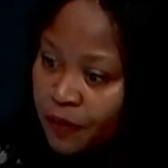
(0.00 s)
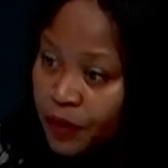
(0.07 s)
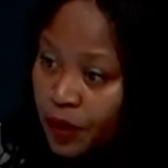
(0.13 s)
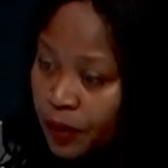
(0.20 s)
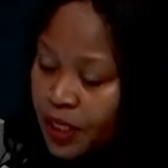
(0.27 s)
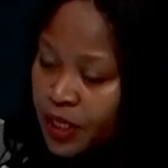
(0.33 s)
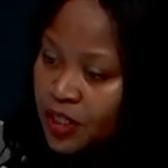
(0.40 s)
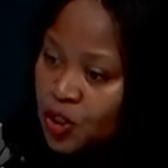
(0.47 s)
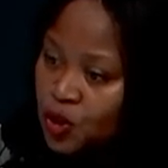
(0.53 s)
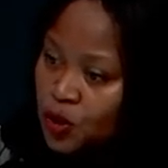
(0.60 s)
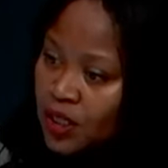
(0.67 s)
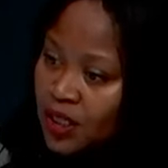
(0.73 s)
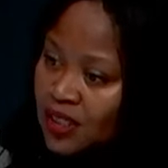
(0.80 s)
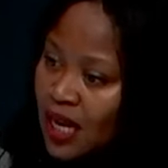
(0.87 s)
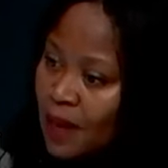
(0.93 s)
a very
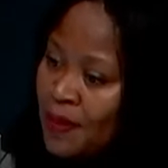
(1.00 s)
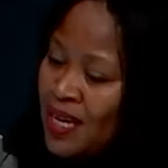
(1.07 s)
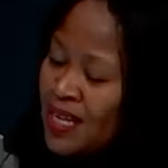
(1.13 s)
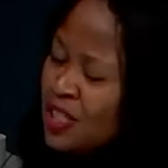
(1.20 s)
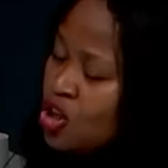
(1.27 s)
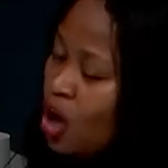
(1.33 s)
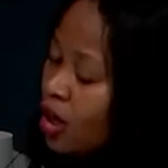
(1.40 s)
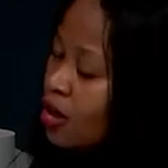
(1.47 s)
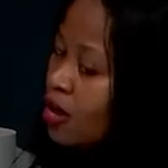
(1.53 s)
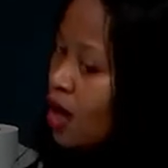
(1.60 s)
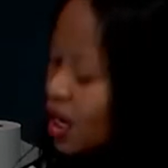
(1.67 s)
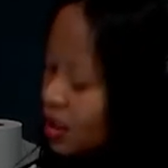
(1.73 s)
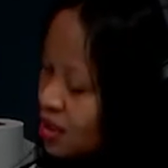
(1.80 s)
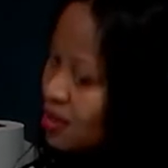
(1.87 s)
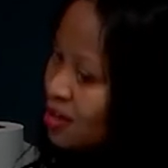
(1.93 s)
concerning time, and it's not
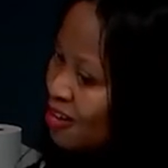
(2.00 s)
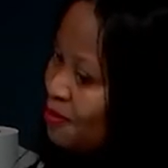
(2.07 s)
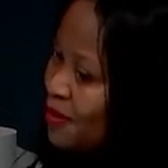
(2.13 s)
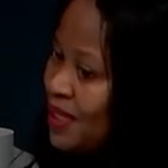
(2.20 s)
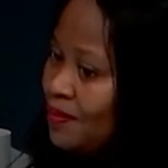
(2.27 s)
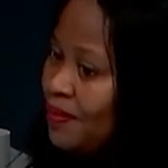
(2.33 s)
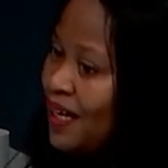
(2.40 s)
lost on me,